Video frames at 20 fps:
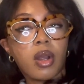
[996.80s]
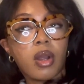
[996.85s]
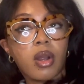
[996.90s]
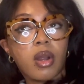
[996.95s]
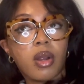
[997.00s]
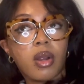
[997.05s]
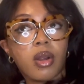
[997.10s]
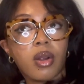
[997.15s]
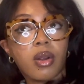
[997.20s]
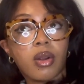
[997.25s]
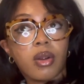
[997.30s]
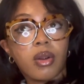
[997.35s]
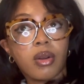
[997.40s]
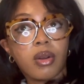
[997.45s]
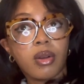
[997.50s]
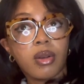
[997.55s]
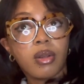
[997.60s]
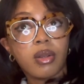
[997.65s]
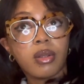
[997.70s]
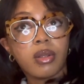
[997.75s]

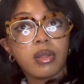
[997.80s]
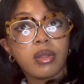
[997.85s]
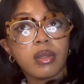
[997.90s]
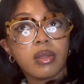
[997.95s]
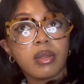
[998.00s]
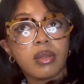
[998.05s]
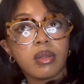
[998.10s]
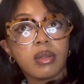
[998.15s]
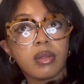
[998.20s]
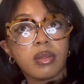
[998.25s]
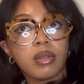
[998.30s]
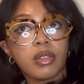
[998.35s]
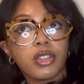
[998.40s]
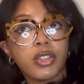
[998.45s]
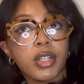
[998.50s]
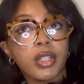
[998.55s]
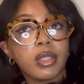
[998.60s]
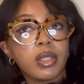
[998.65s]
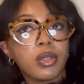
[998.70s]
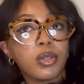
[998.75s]

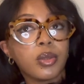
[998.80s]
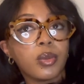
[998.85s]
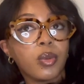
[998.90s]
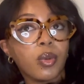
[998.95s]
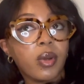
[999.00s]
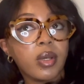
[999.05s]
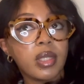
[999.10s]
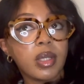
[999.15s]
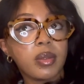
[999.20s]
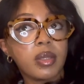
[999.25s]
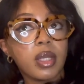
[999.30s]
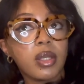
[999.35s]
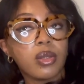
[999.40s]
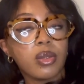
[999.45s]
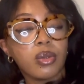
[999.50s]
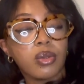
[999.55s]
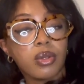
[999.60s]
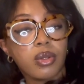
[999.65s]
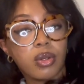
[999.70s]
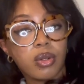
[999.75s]
transgender boys, I would say.
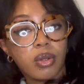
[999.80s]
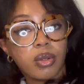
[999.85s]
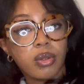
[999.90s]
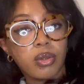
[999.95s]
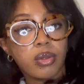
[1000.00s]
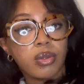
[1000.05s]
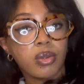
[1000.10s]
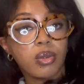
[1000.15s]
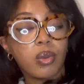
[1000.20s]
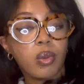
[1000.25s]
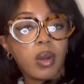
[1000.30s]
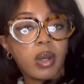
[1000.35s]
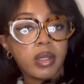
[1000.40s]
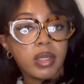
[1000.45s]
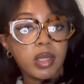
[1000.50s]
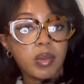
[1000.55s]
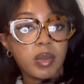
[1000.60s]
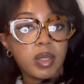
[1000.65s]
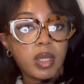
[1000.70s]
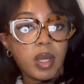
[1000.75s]
So girls who want
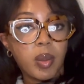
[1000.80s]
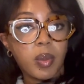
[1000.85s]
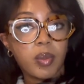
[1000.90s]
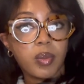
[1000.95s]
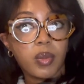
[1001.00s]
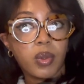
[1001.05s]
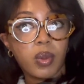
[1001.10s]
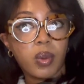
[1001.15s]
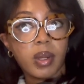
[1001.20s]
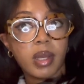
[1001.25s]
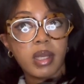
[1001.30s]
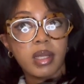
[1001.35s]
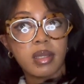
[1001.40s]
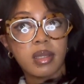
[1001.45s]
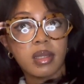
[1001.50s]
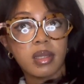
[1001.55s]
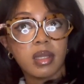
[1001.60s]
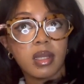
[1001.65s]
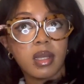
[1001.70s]
to become boys,